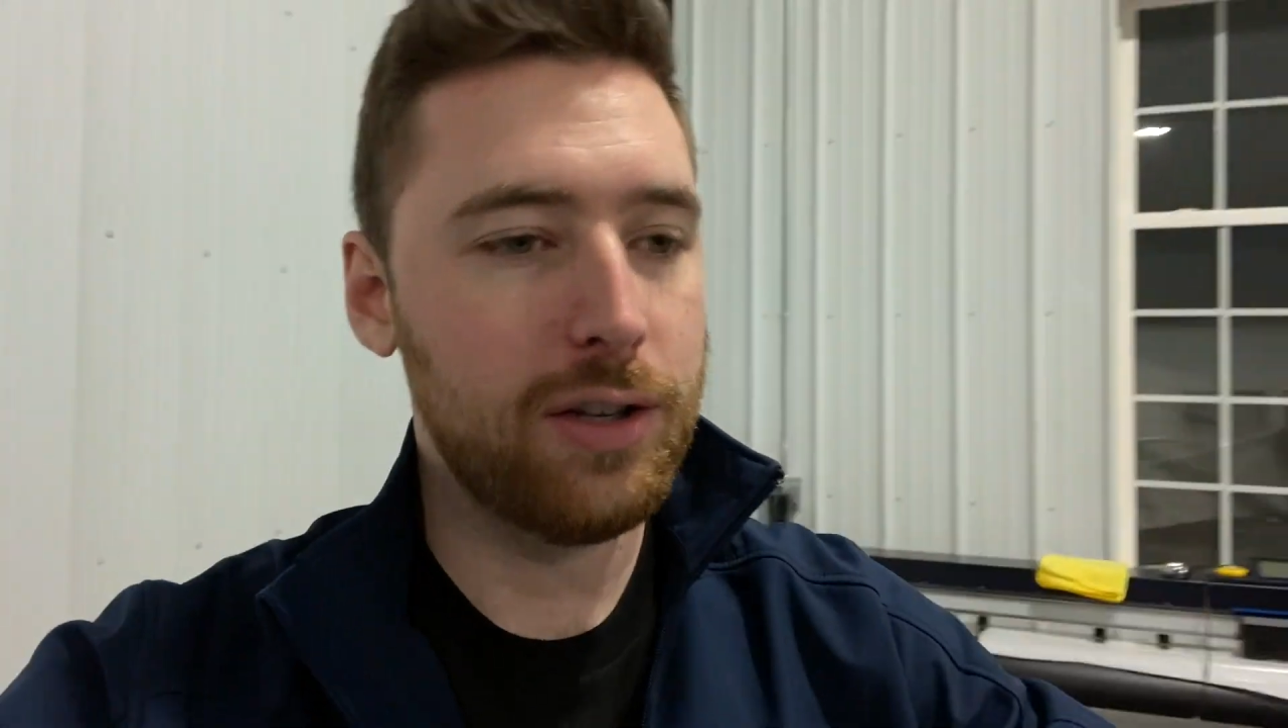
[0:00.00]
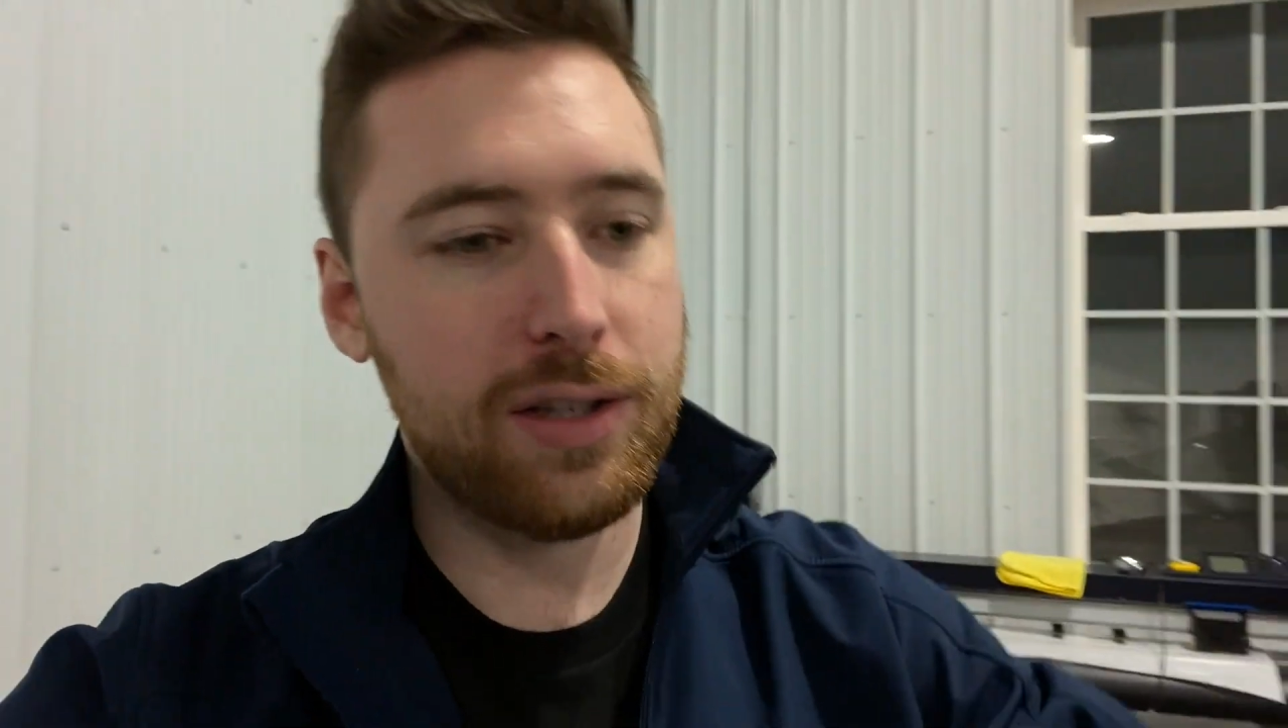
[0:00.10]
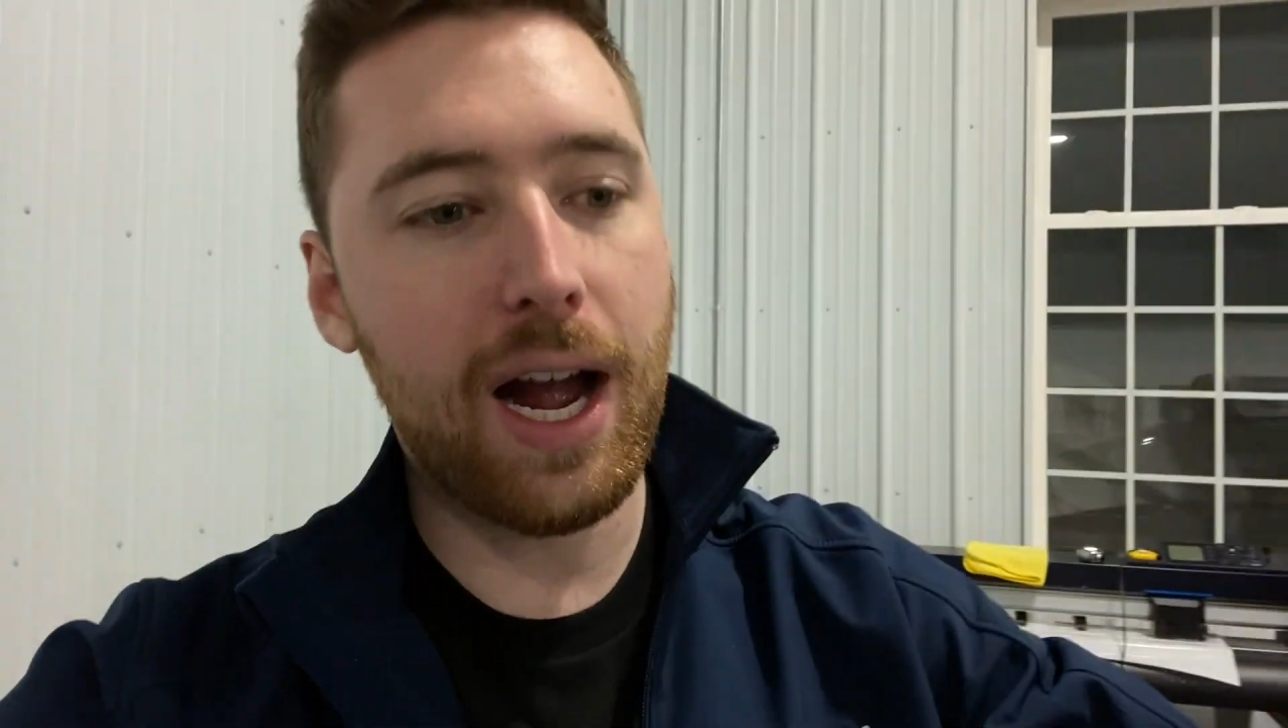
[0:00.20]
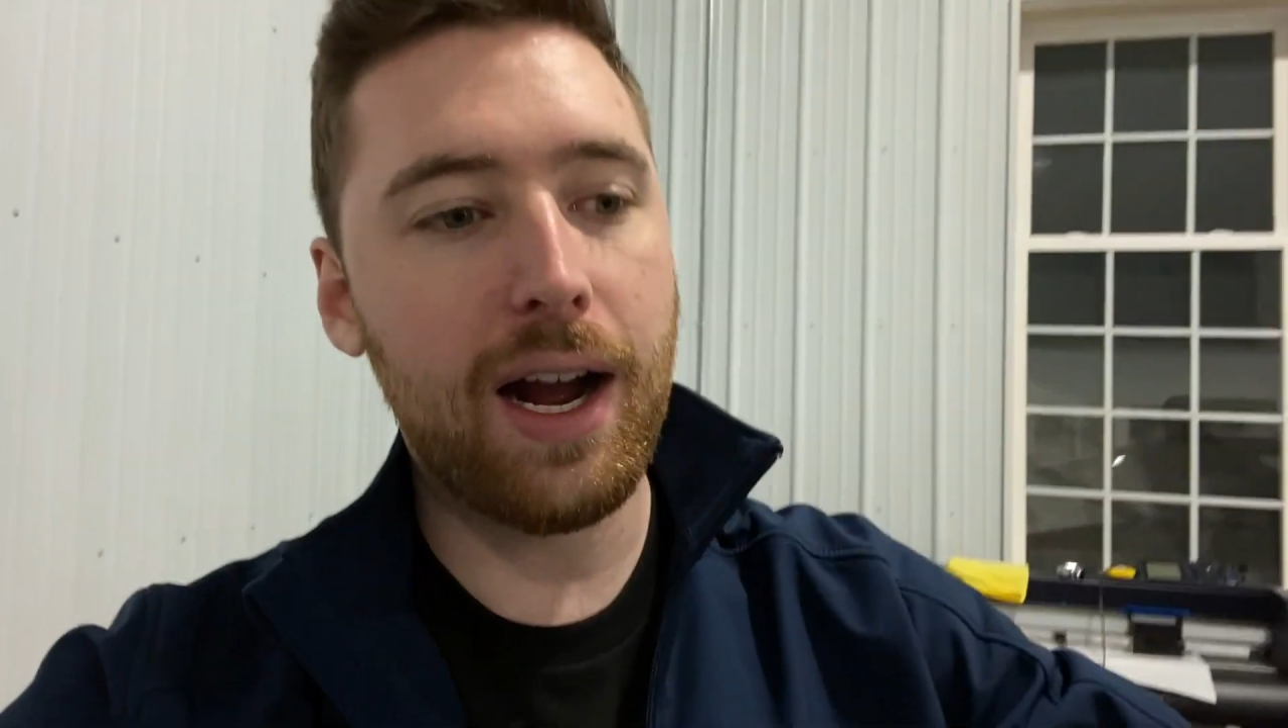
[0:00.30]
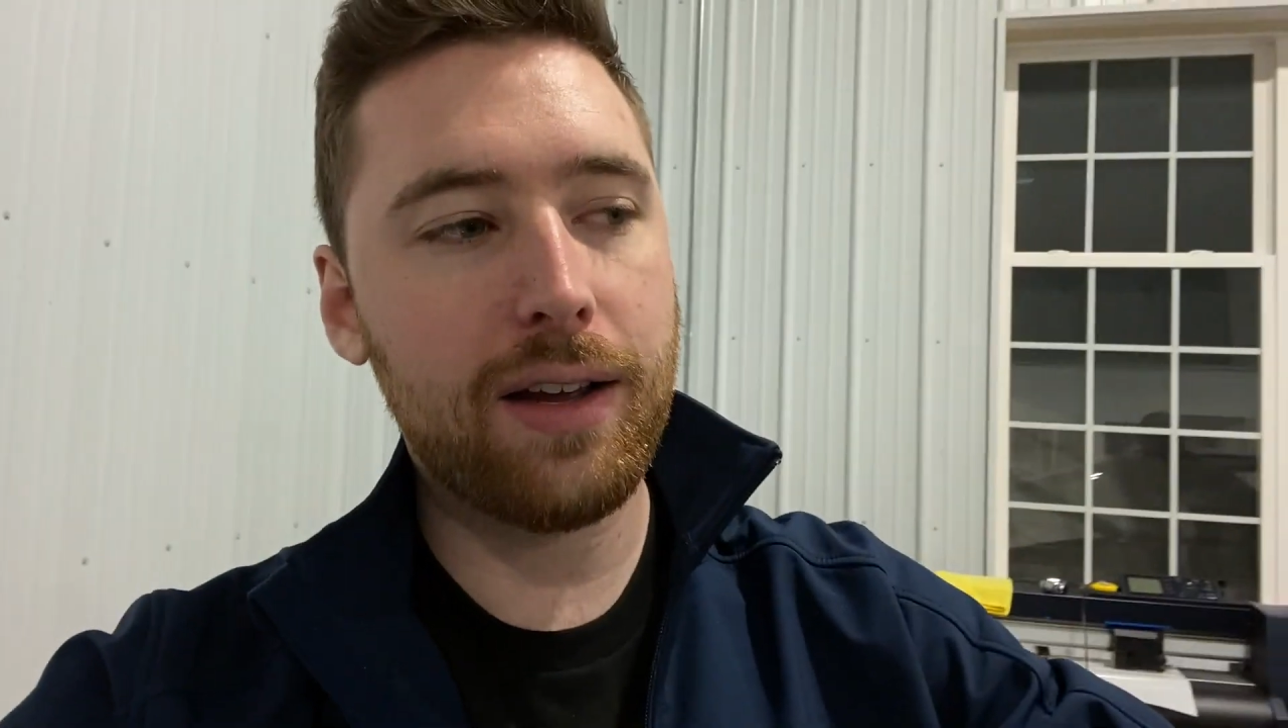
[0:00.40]

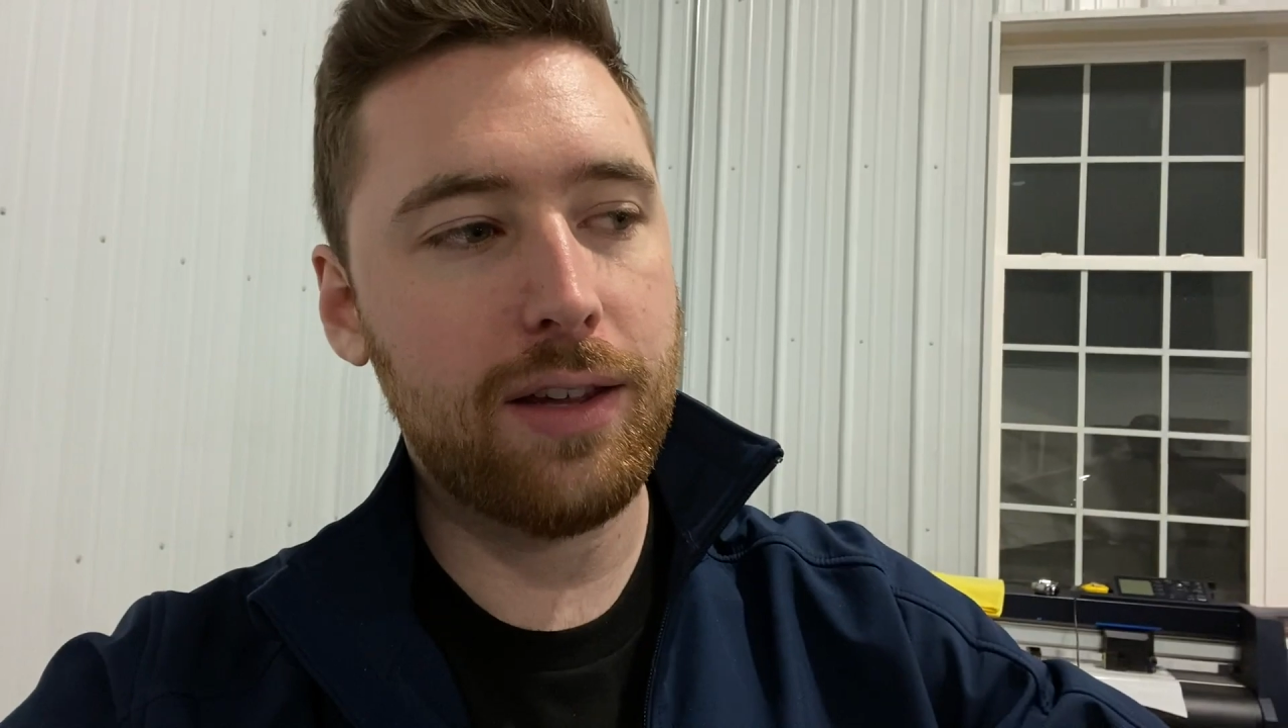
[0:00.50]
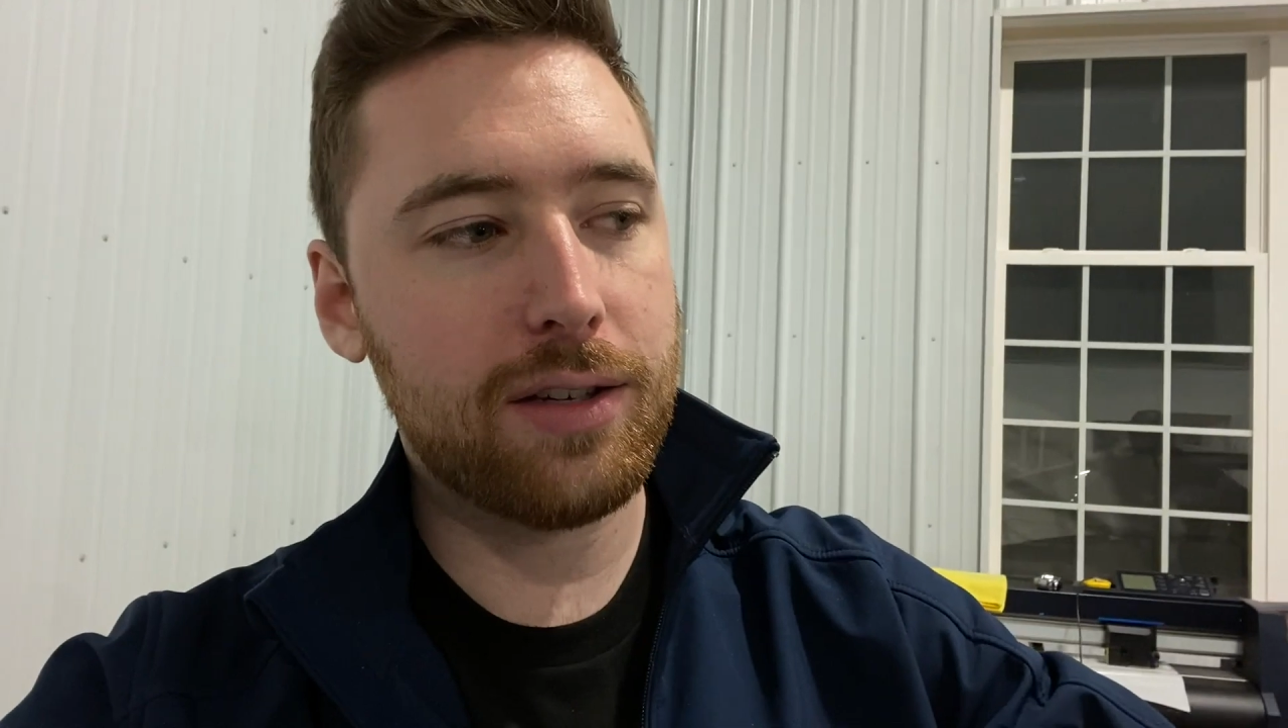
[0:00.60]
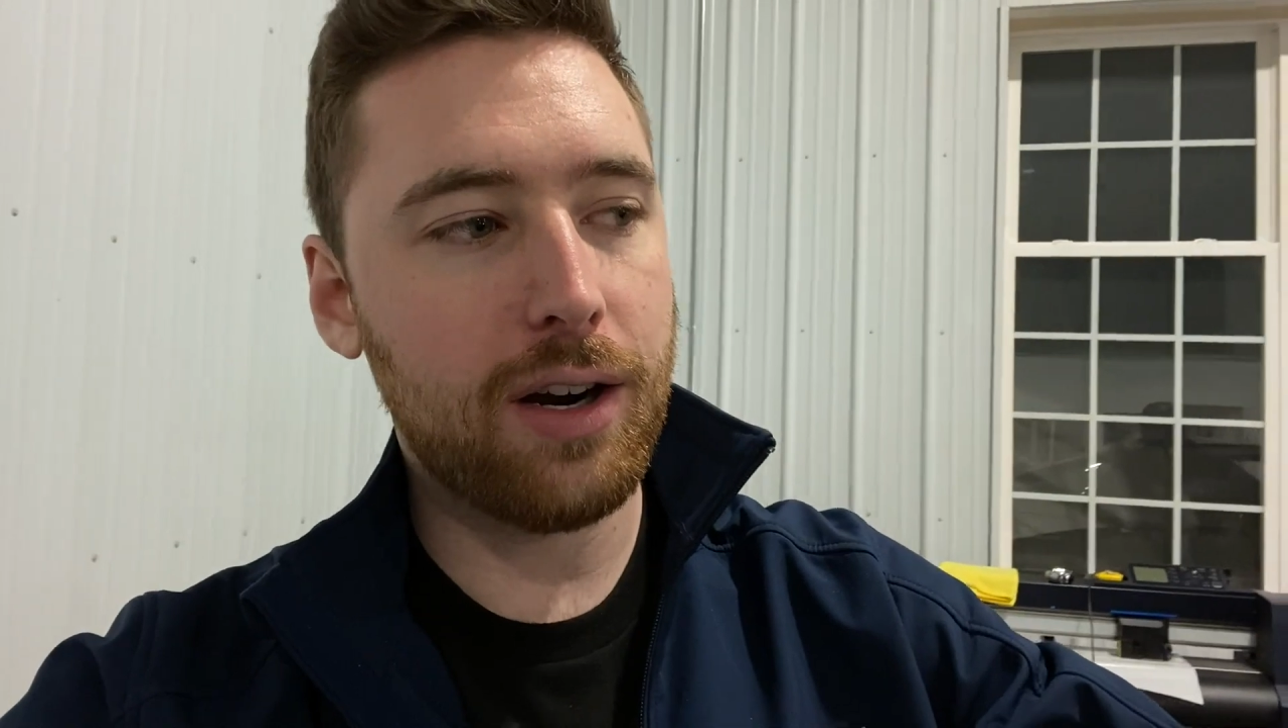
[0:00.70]
Stock, this